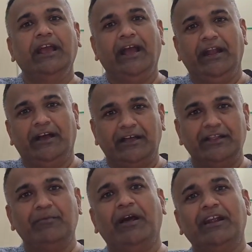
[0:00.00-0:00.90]
and
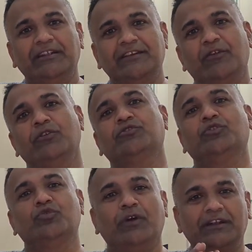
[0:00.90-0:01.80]
other markets are also
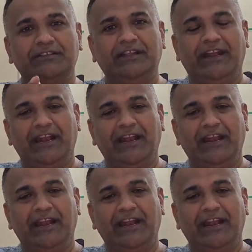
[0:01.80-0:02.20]
towards there,